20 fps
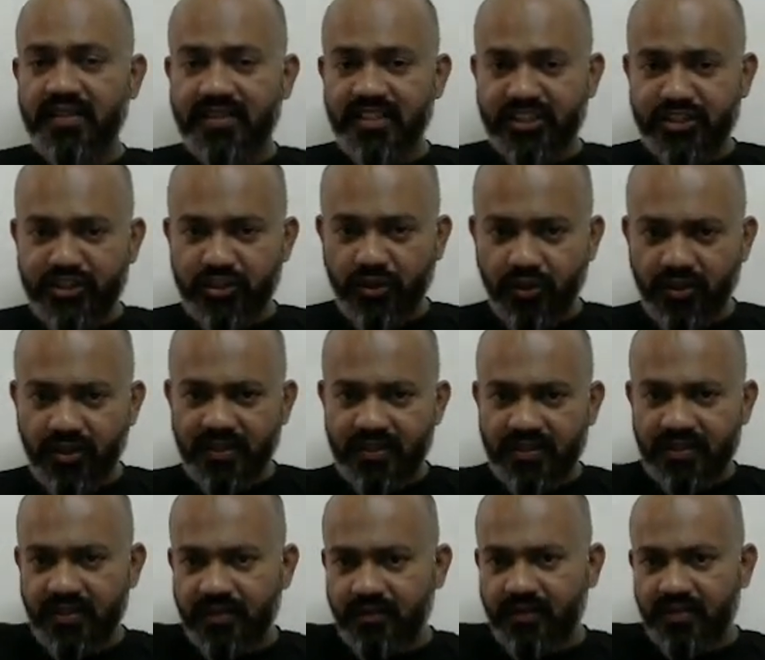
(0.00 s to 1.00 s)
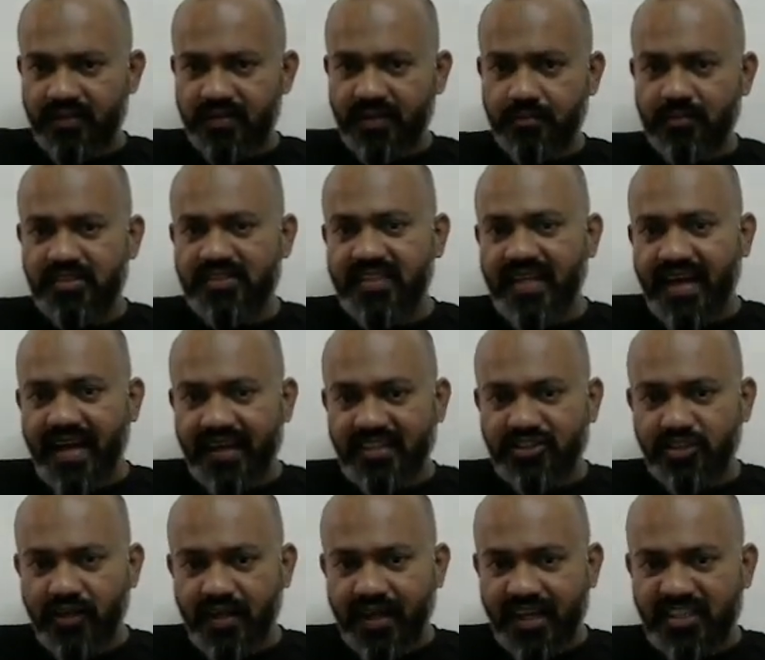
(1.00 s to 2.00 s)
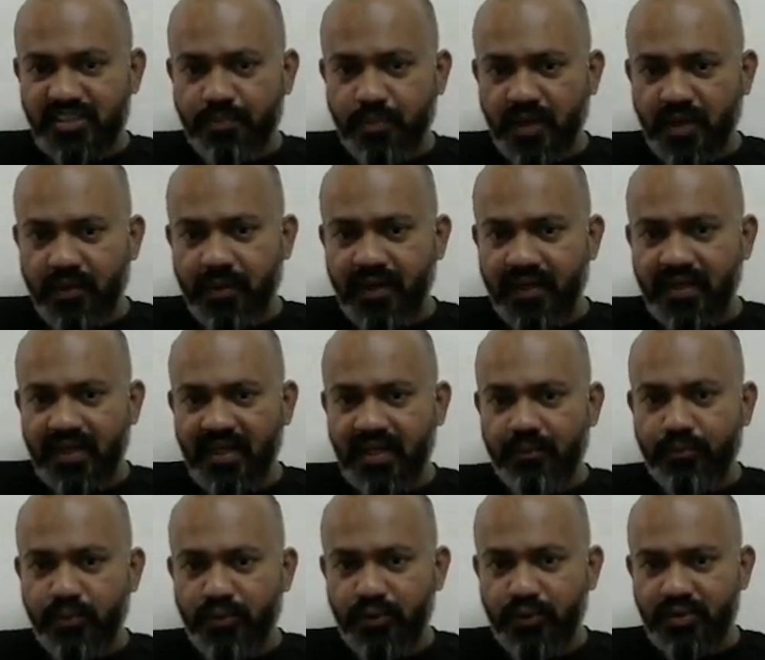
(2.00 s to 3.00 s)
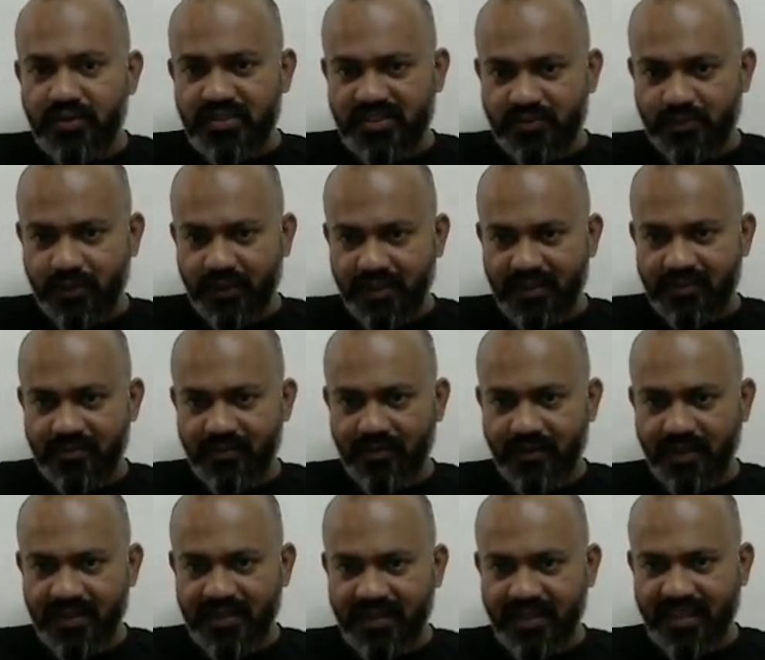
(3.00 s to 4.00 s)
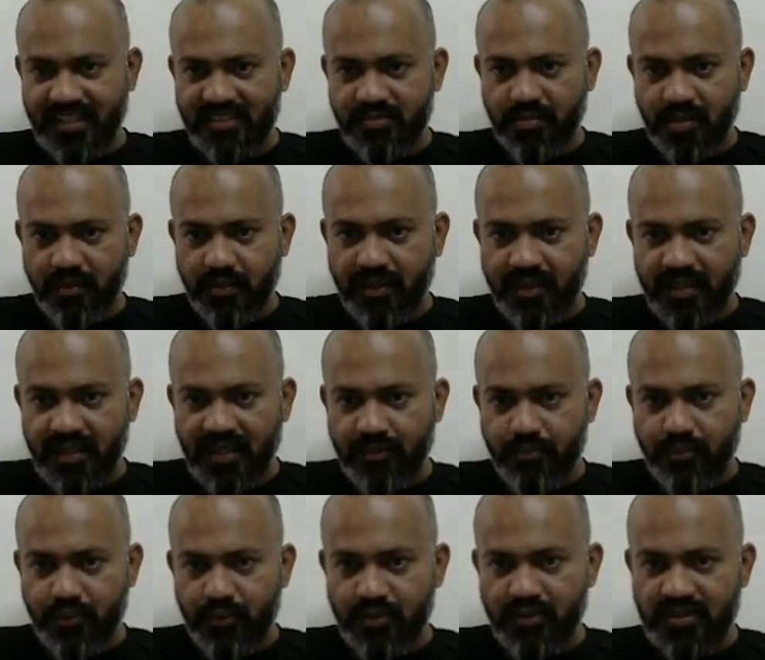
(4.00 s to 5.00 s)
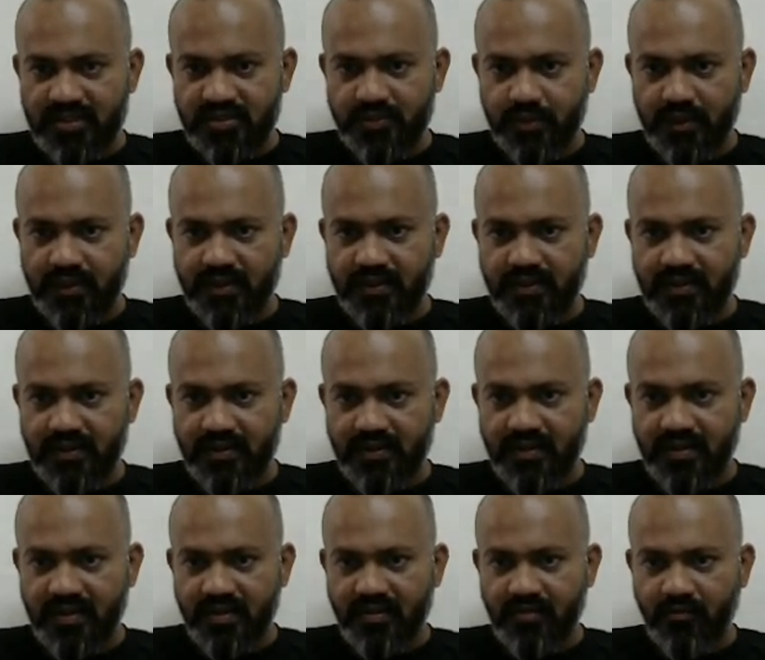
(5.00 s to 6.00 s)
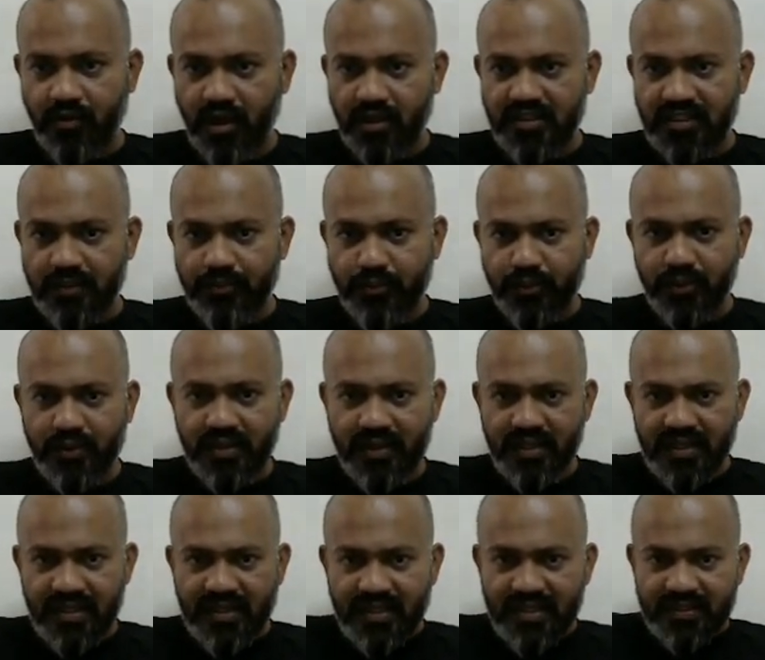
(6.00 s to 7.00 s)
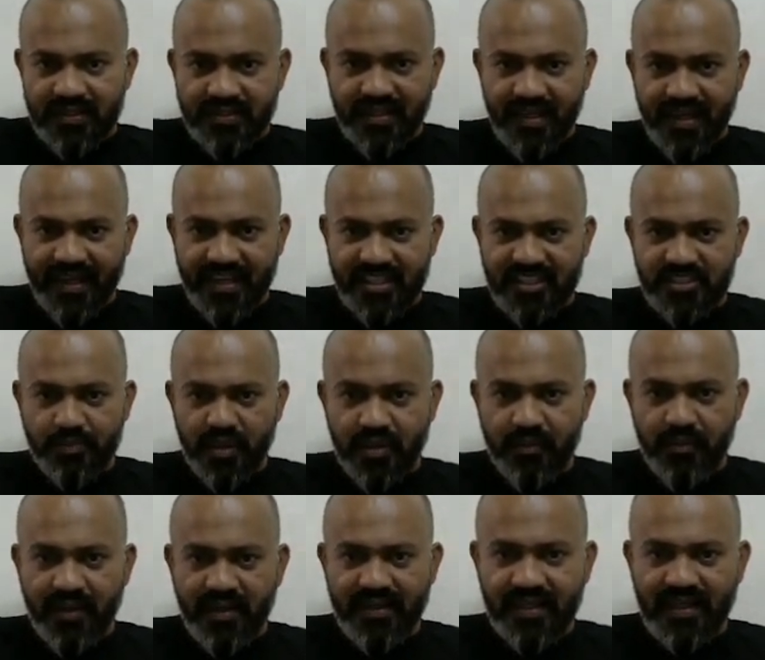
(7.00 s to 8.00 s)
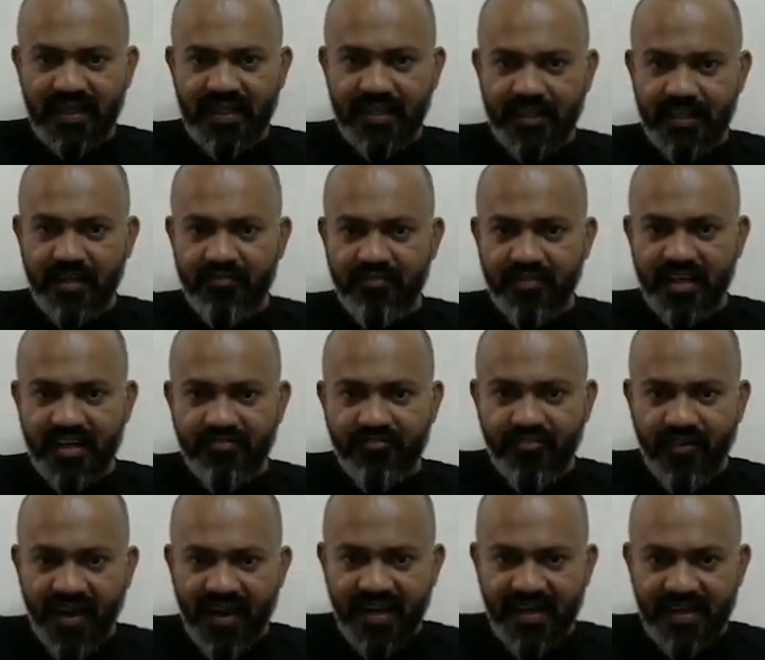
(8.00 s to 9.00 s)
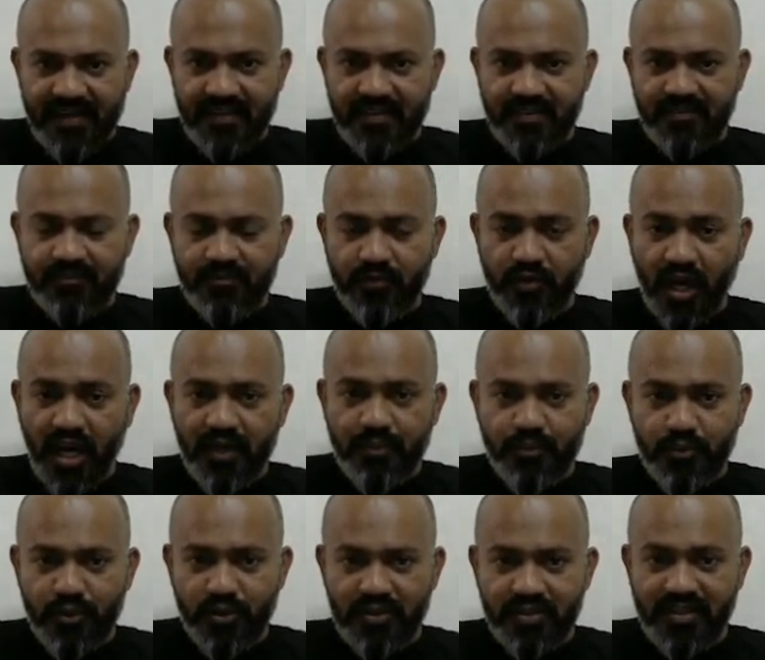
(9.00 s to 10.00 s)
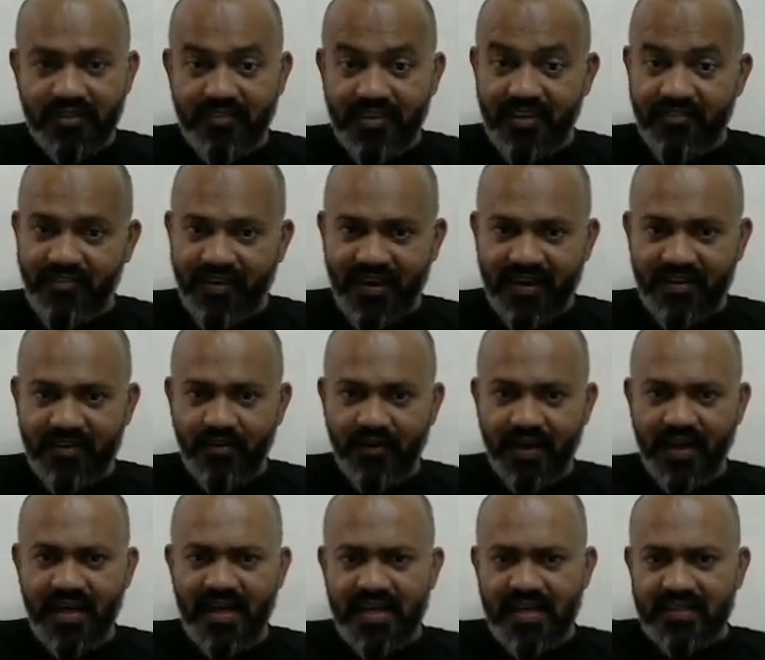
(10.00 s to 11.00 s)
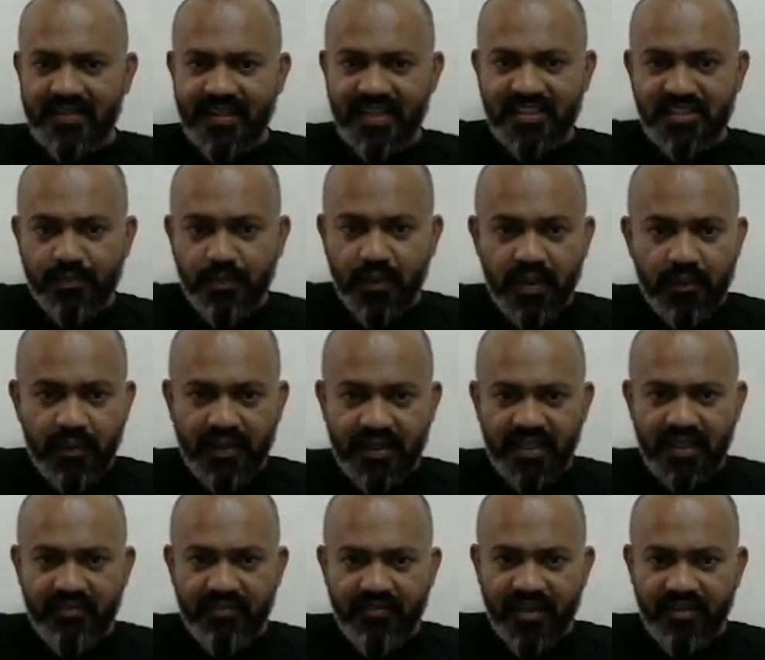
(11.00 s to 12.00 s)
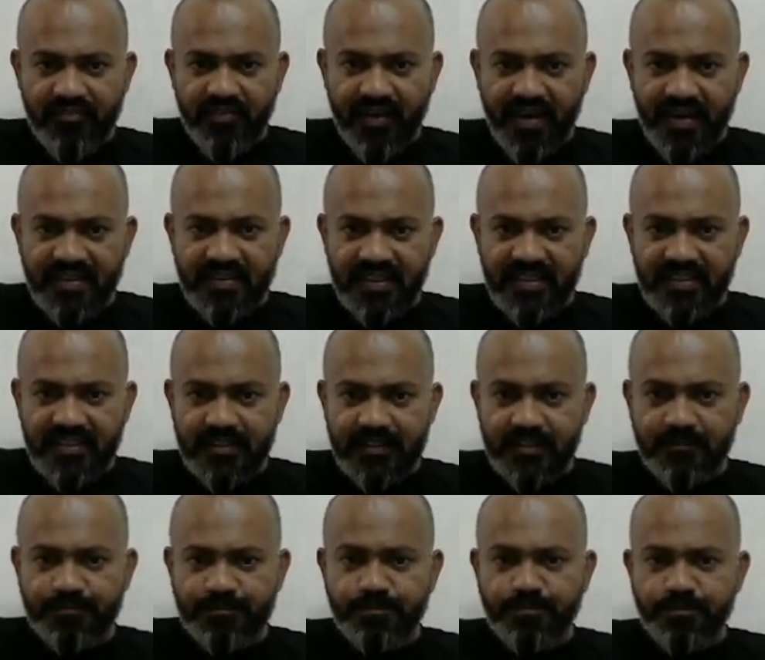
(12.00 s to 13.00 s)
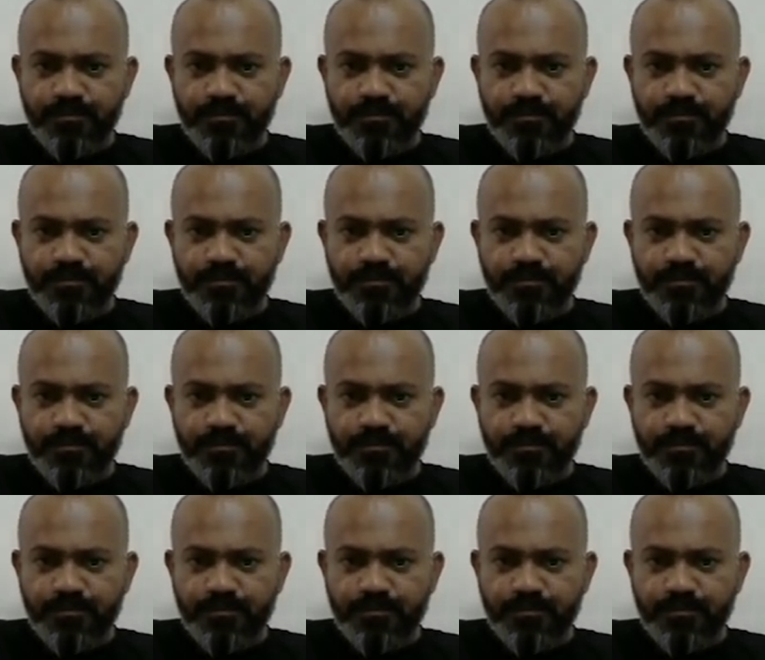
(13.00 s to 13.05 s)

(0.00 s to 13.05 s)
they showed, that means they actually experimentally proved this one. Okay, they experimentally proved this one. What they proved? They experimentally verified, not proved, they verified. Okay, they experimentally verified that